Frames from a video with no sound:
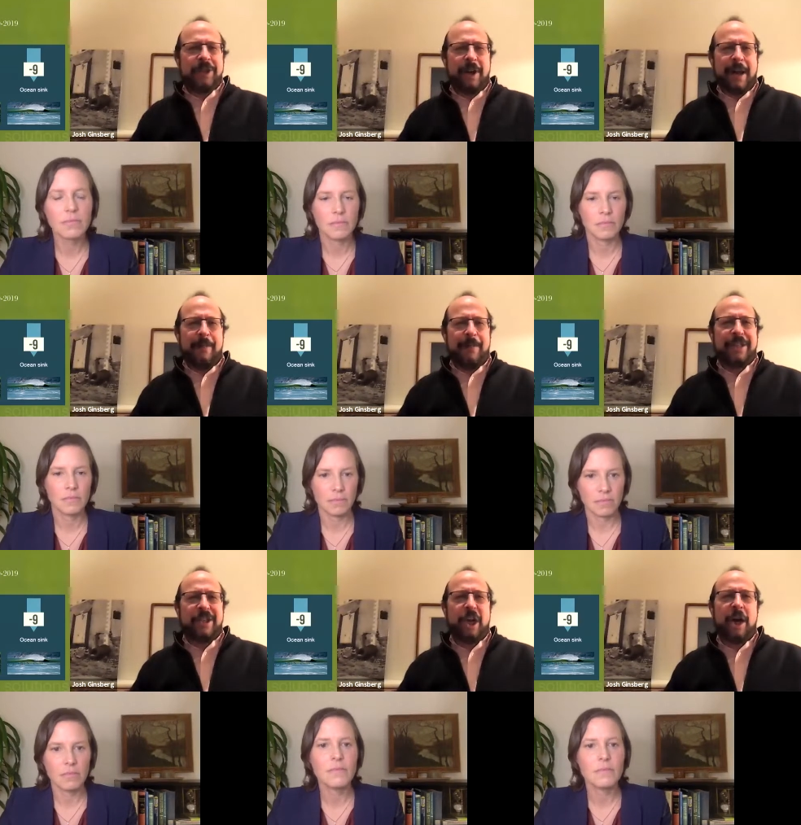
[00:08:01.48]
Speaker 1: should start out
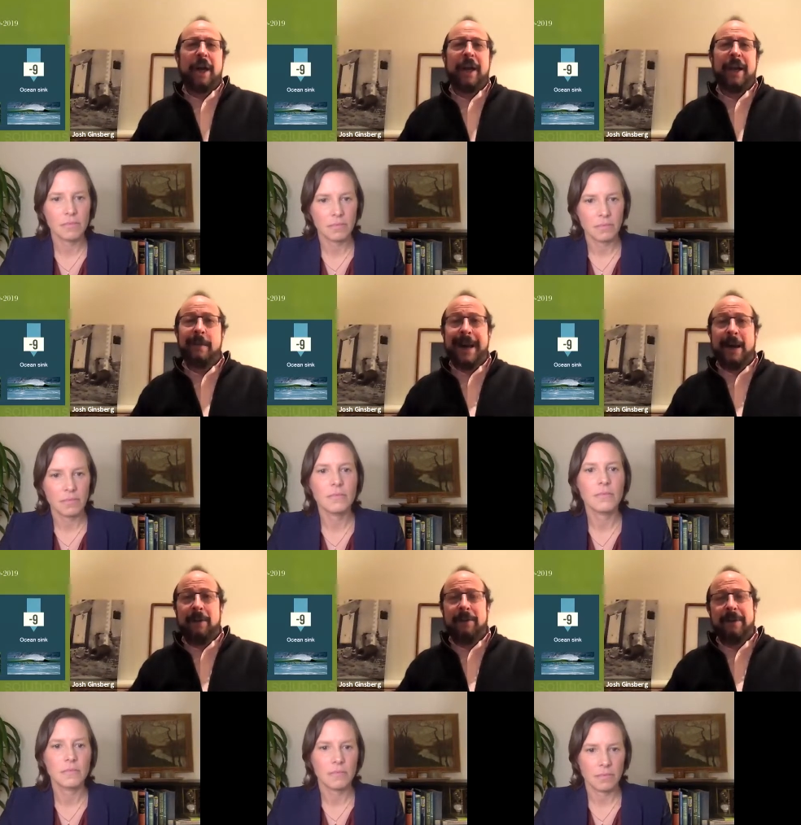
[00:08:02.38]
by talking
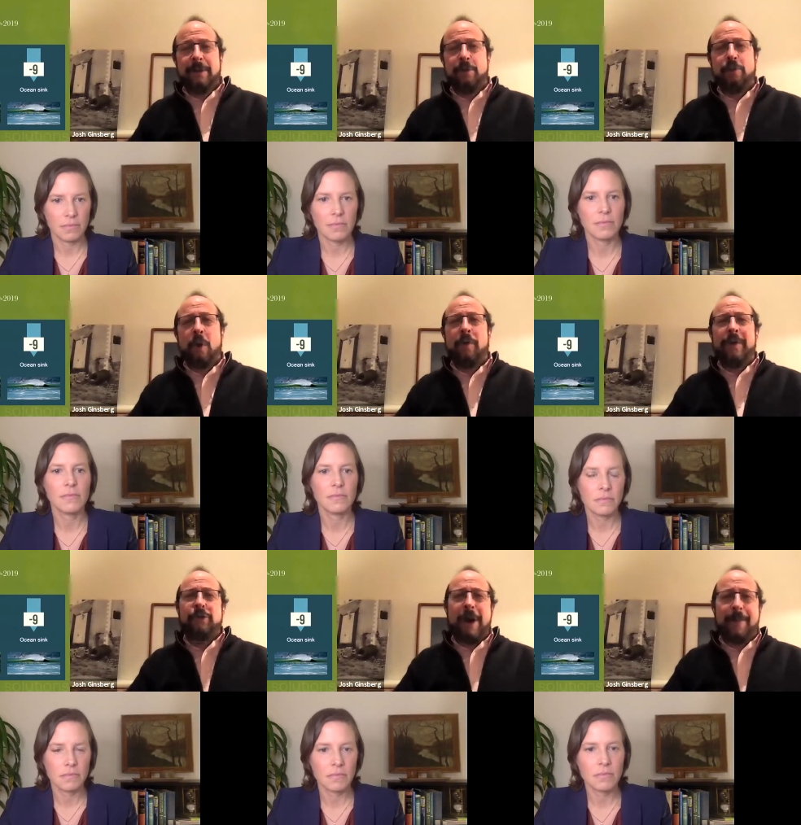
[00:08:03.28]
about the
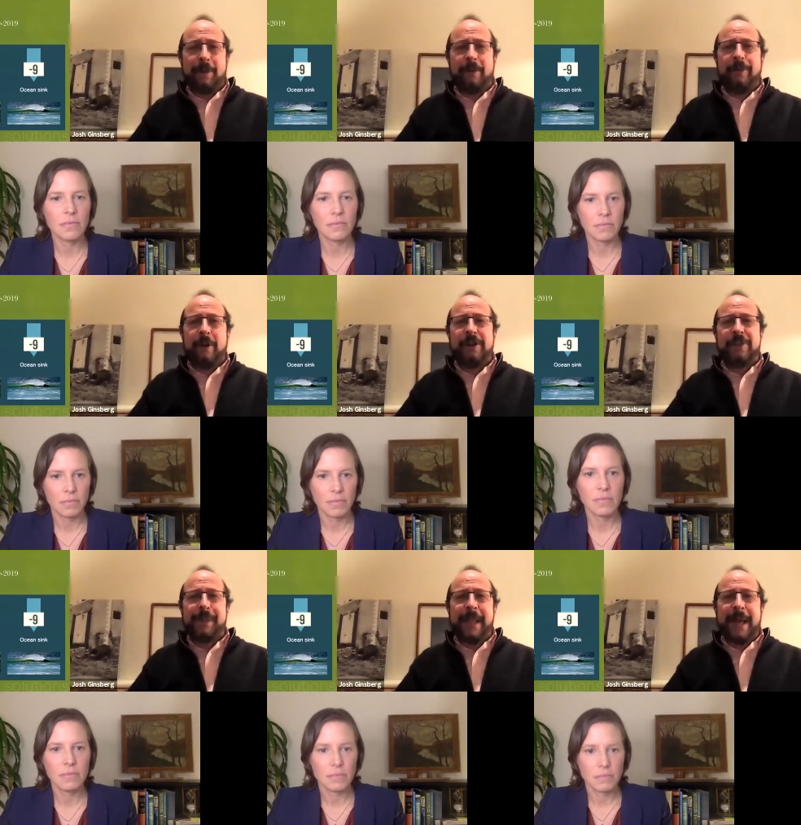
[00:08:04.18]
role that tropical
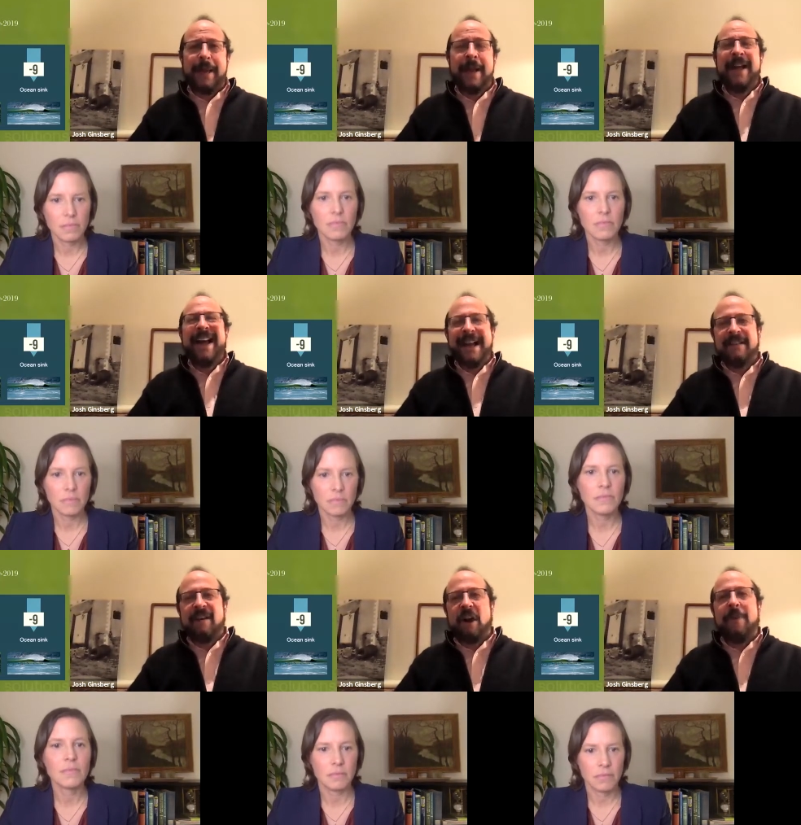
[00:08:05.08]
forests play
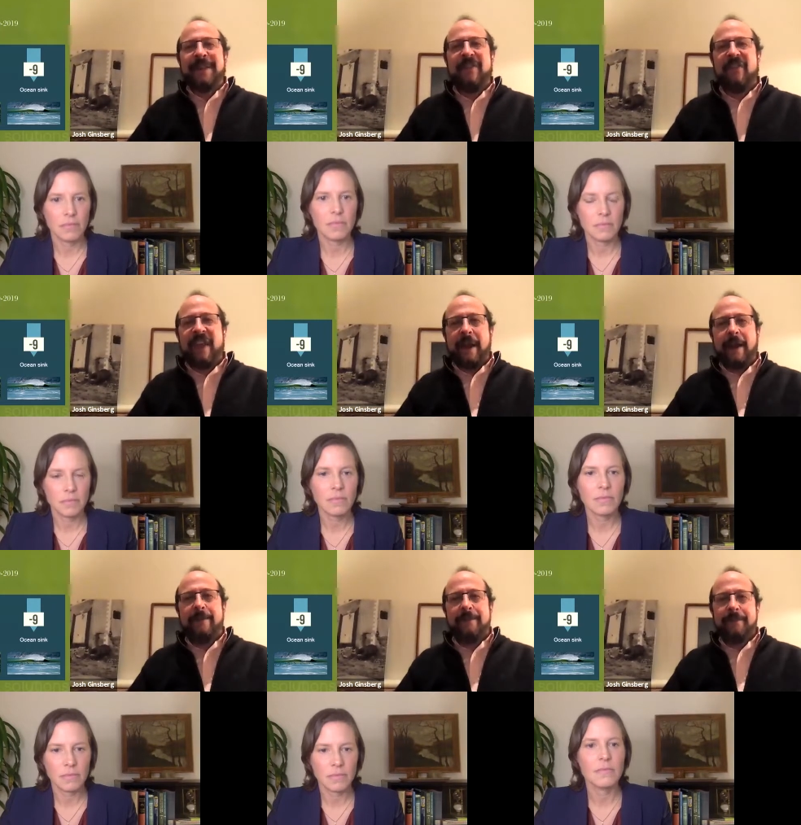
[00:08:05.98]
as a carbon
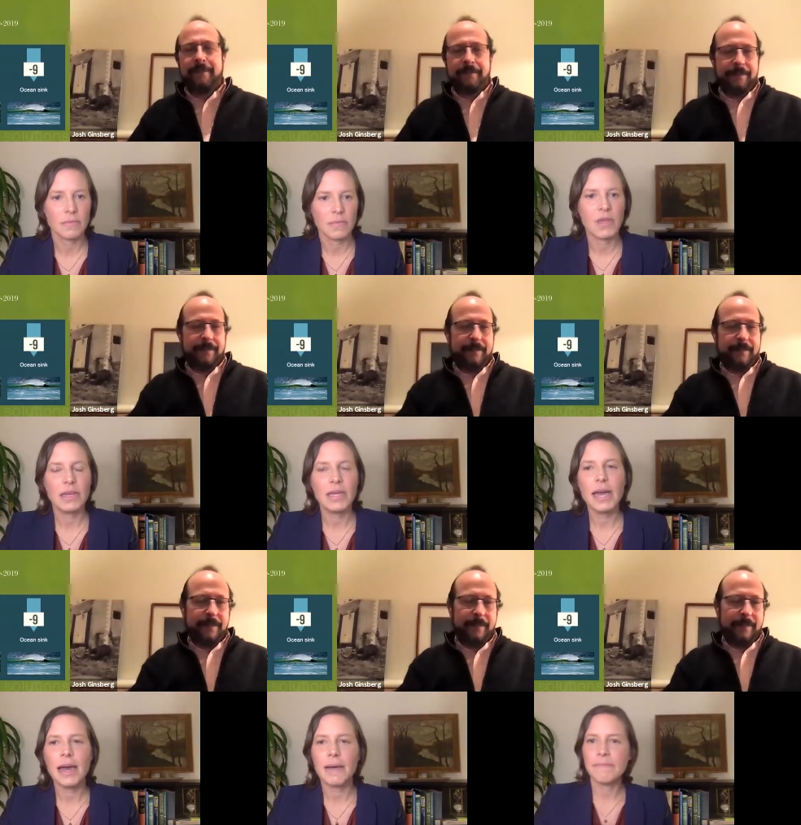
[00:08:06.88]
sink.
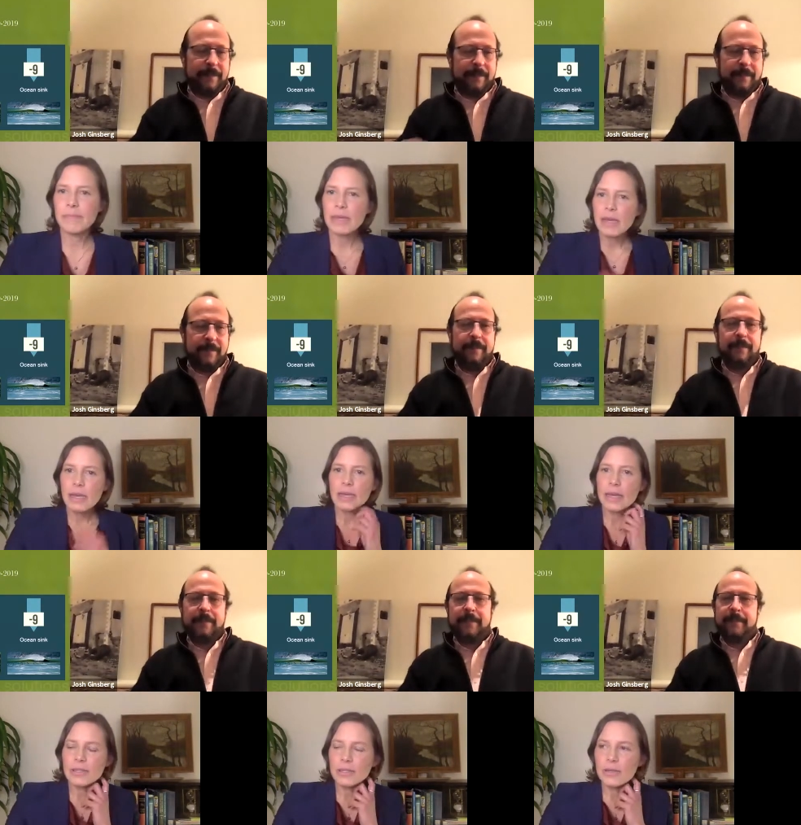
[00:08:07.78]
Speaker 2: Yeah,
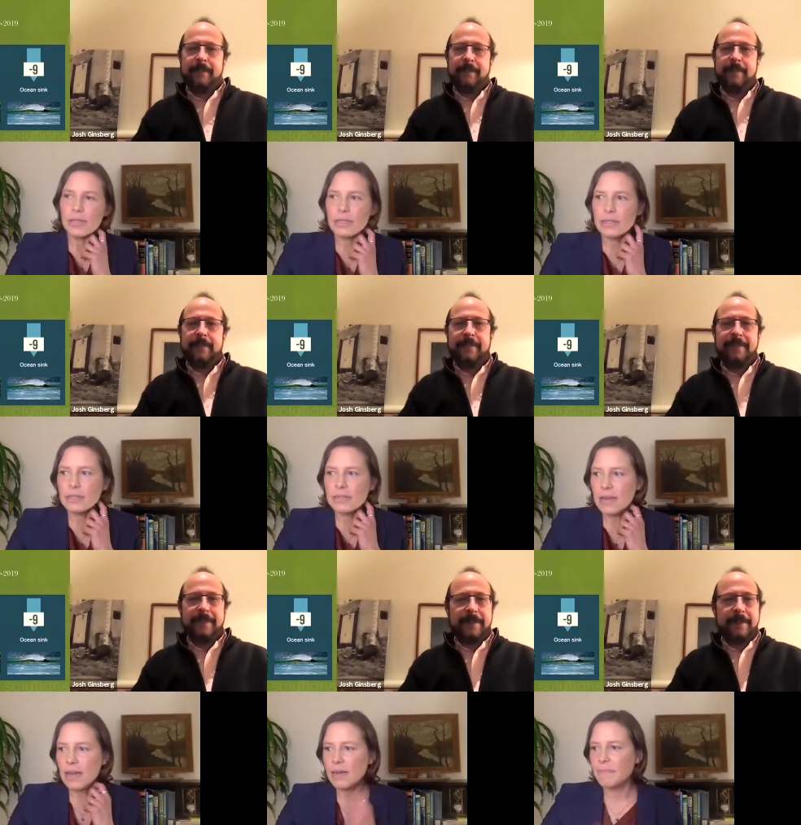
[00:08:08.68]
yeah, so this is,
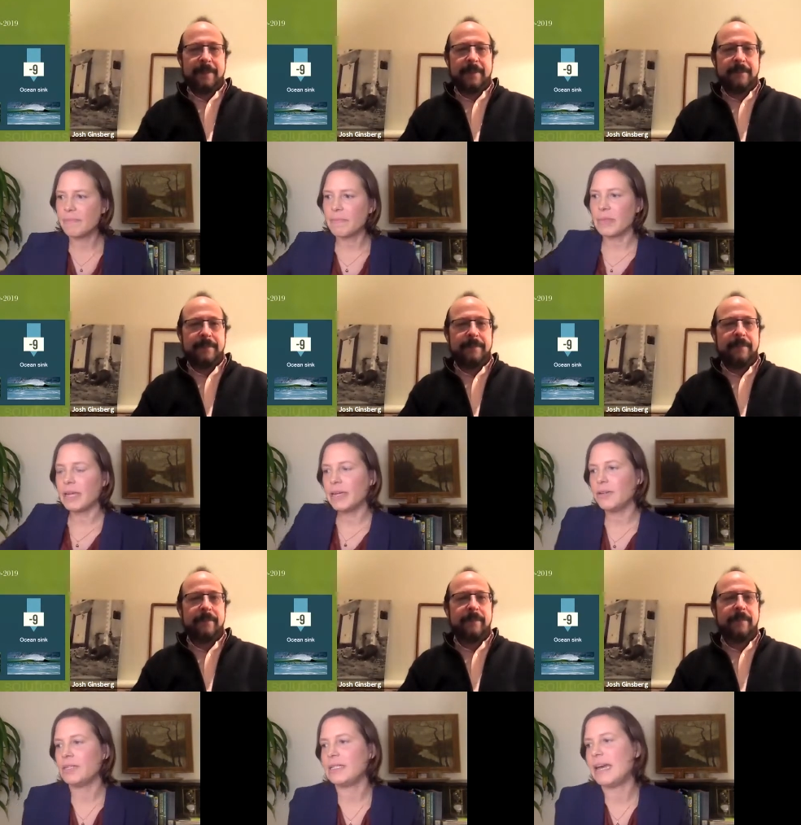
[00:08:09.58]
um, like
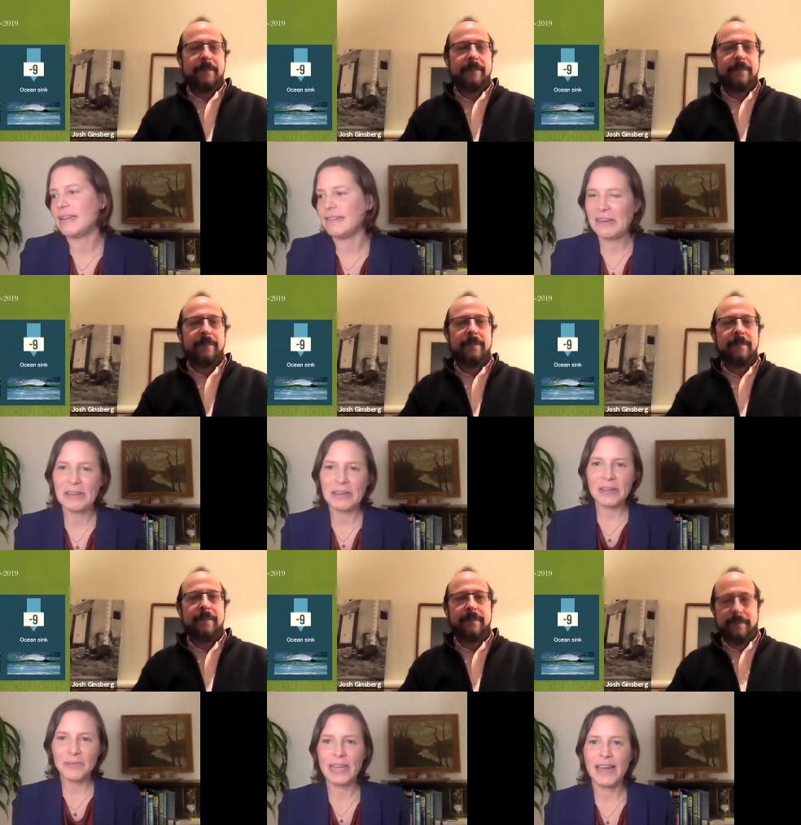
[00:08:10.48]
you said, like
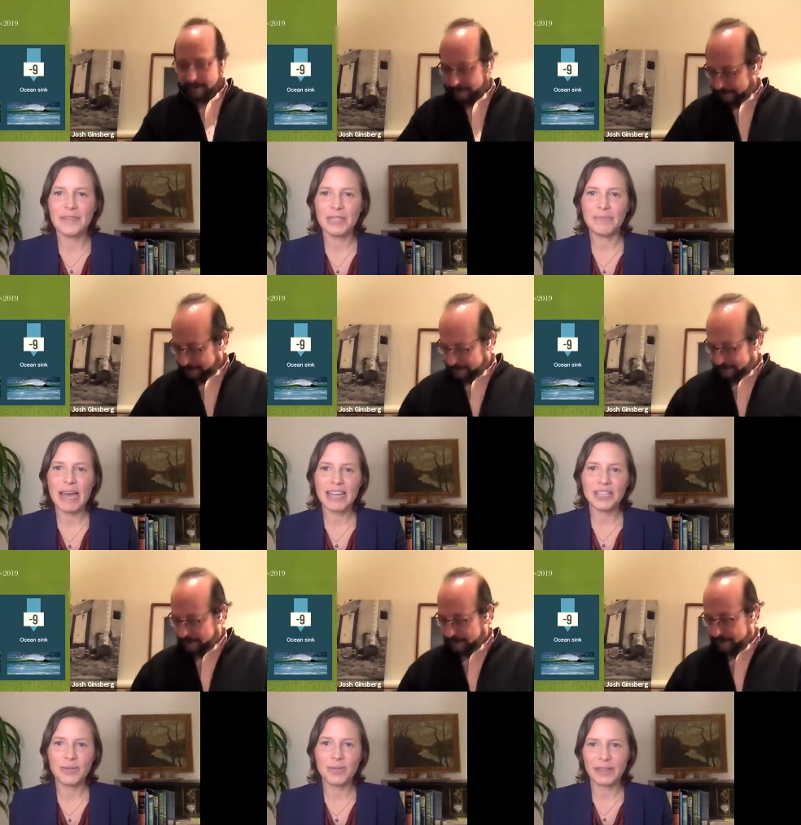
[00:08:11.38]
we have this
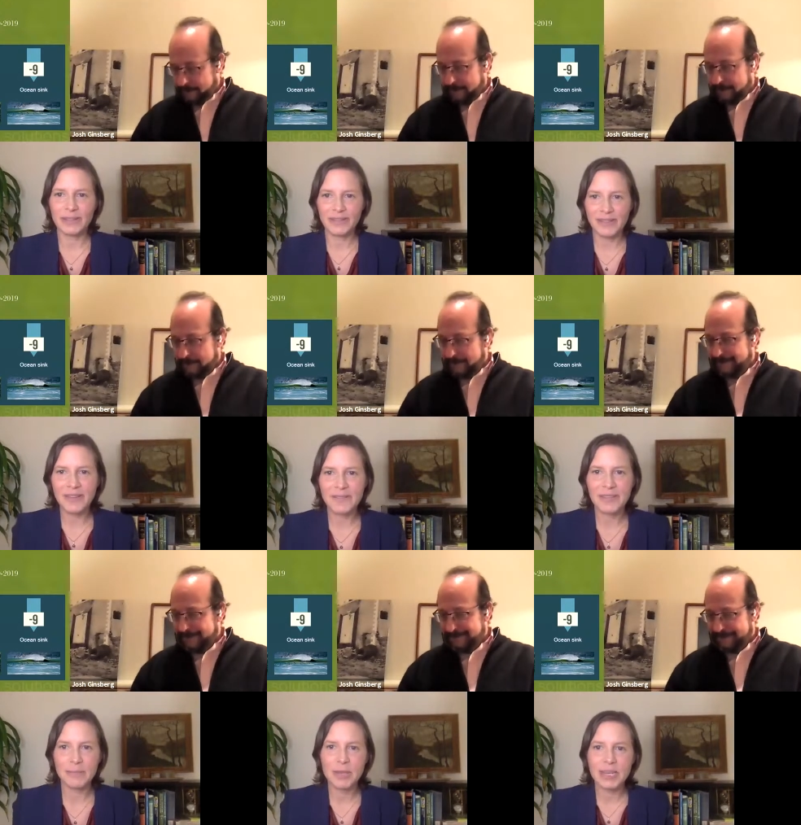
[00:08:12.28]
passion, we love these